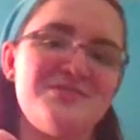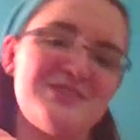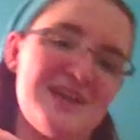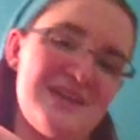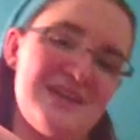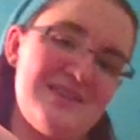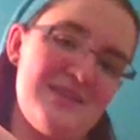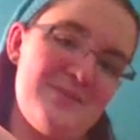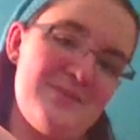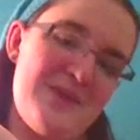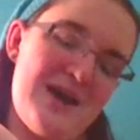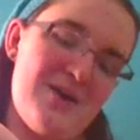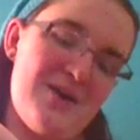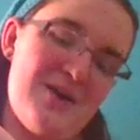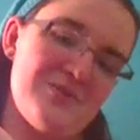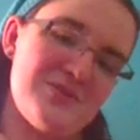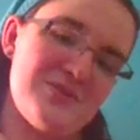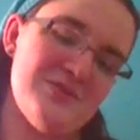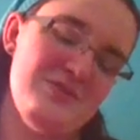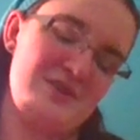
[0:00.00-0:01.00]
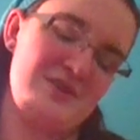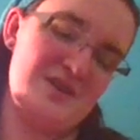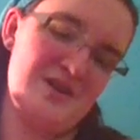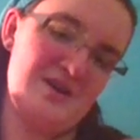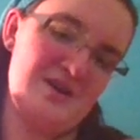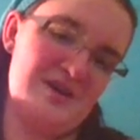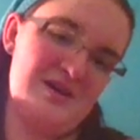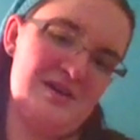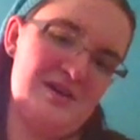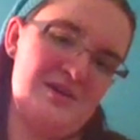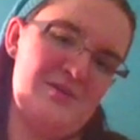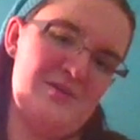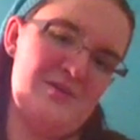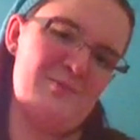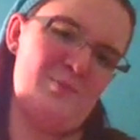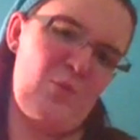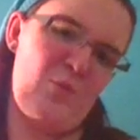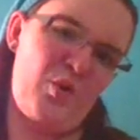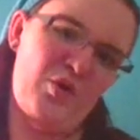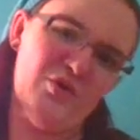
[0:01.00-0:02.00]
get them out
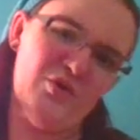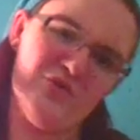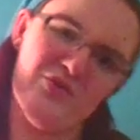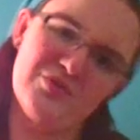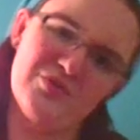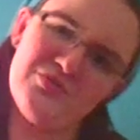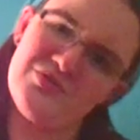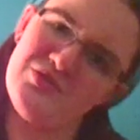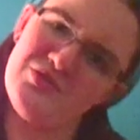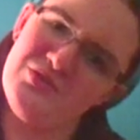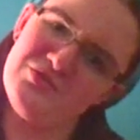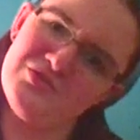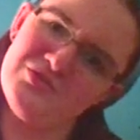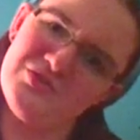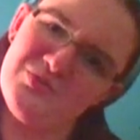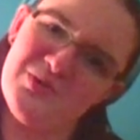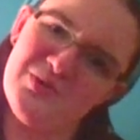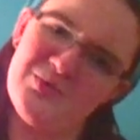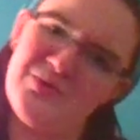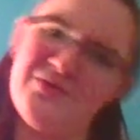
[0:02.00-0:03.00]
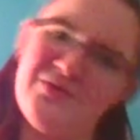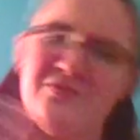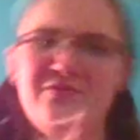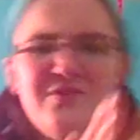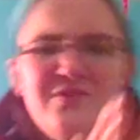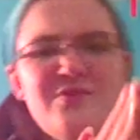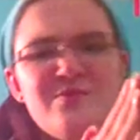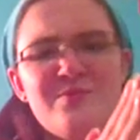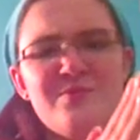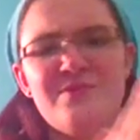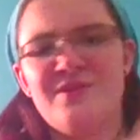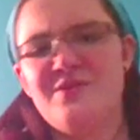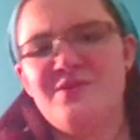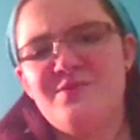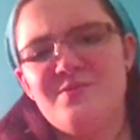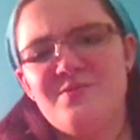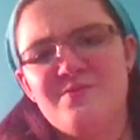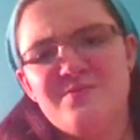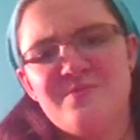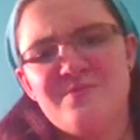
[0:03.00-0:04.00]
more clo closer to when we film
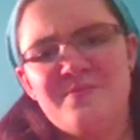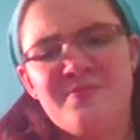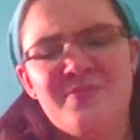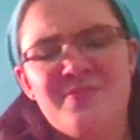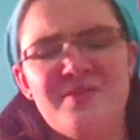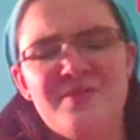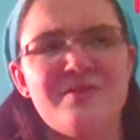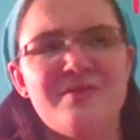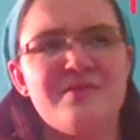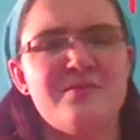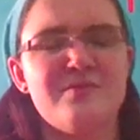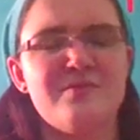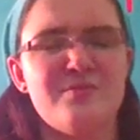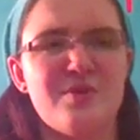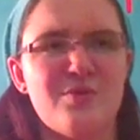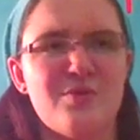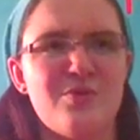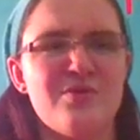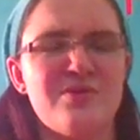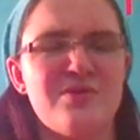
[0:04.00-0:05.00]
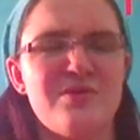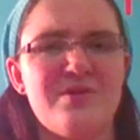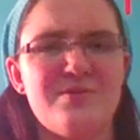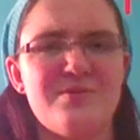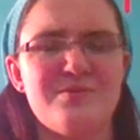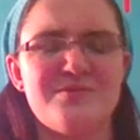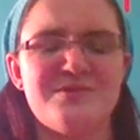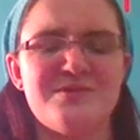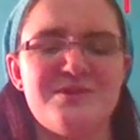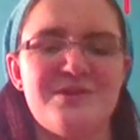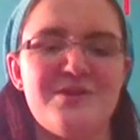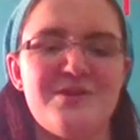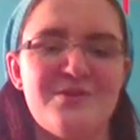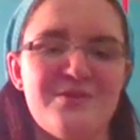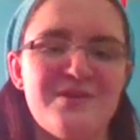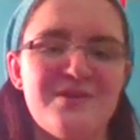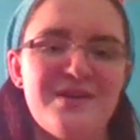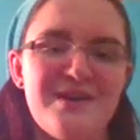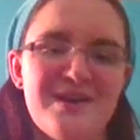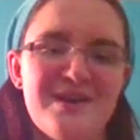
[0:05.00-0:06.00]
them, record them. So
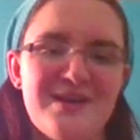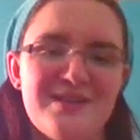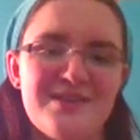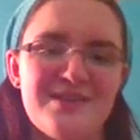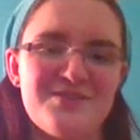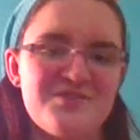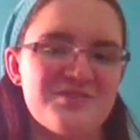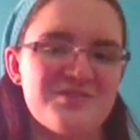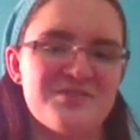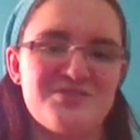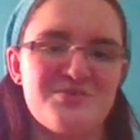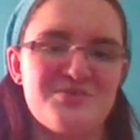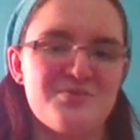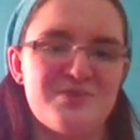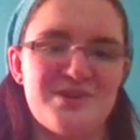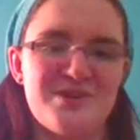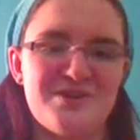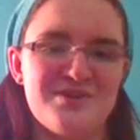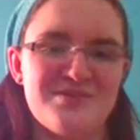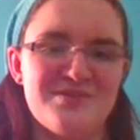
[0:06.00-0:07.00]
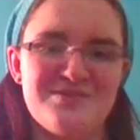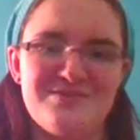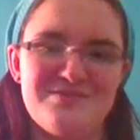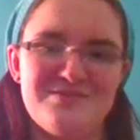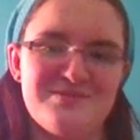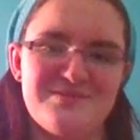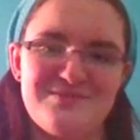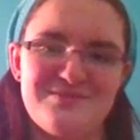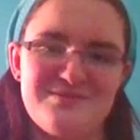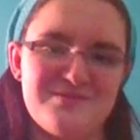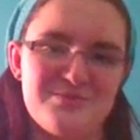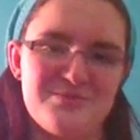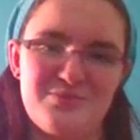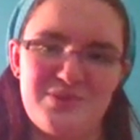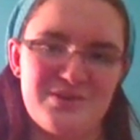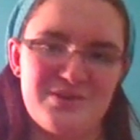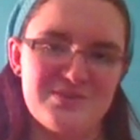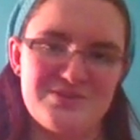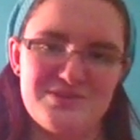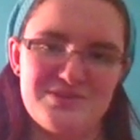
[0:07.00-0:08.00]
this is just a weird,
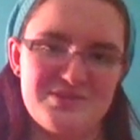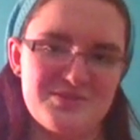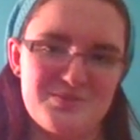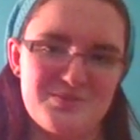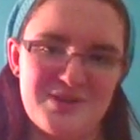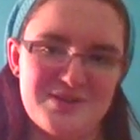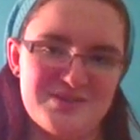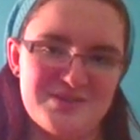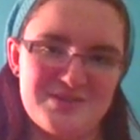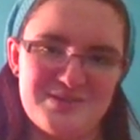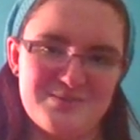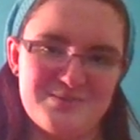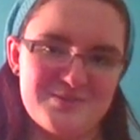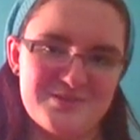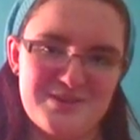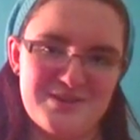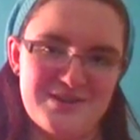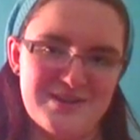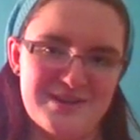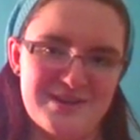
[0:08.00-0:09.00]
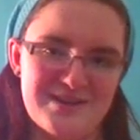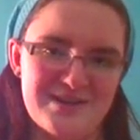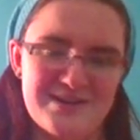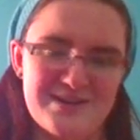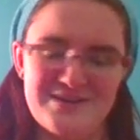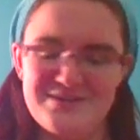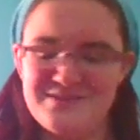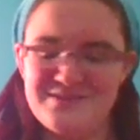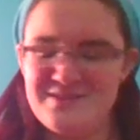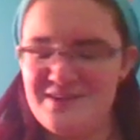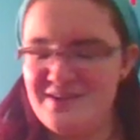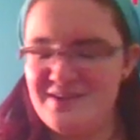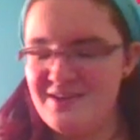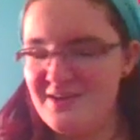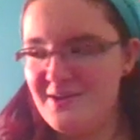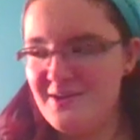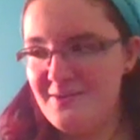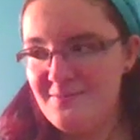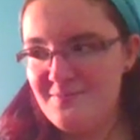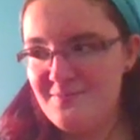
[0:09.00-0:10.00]
weird situation. I'm sorry, guys.
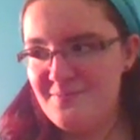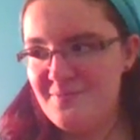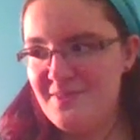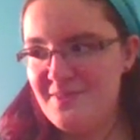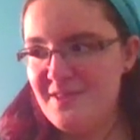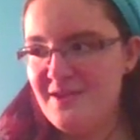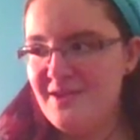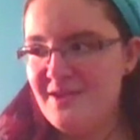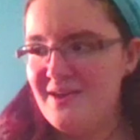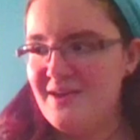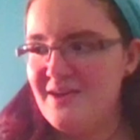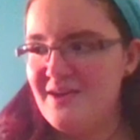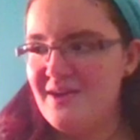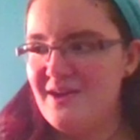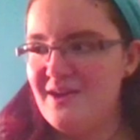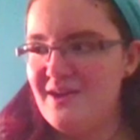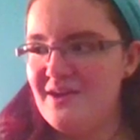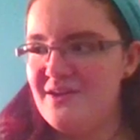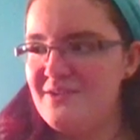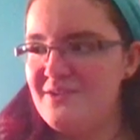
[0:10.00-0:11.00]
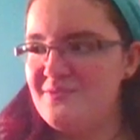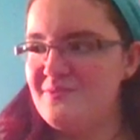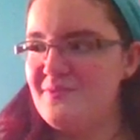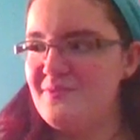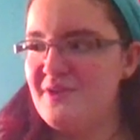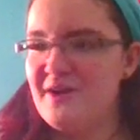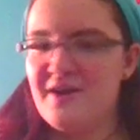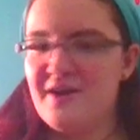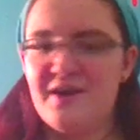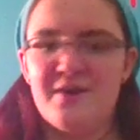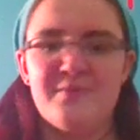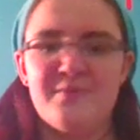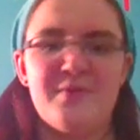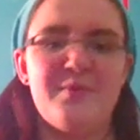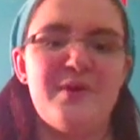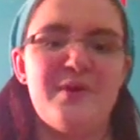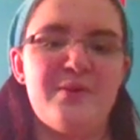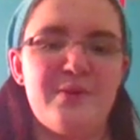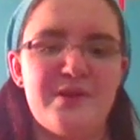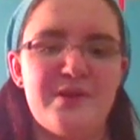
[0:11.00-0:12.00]
Um, um, oh,
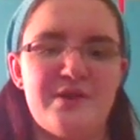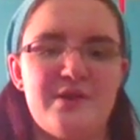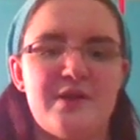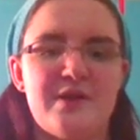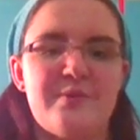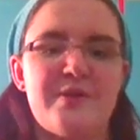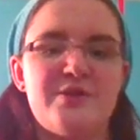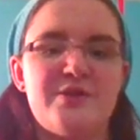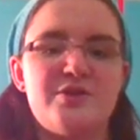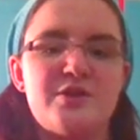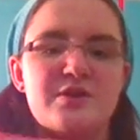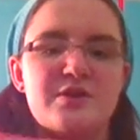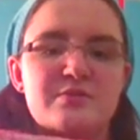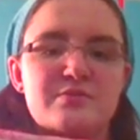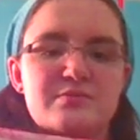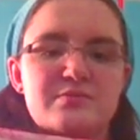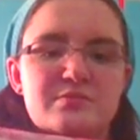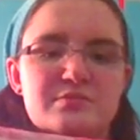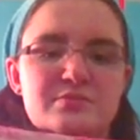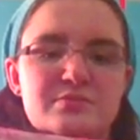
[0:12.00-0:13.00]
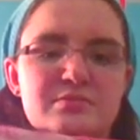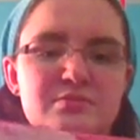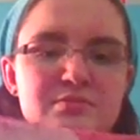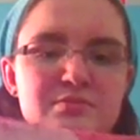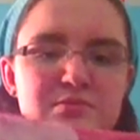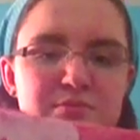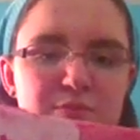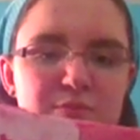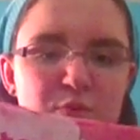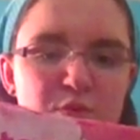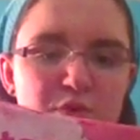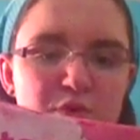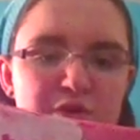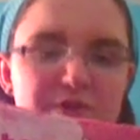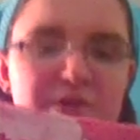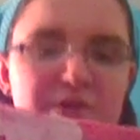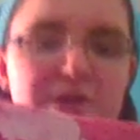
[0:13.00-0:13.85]
by the way, do you like my shirt? Horton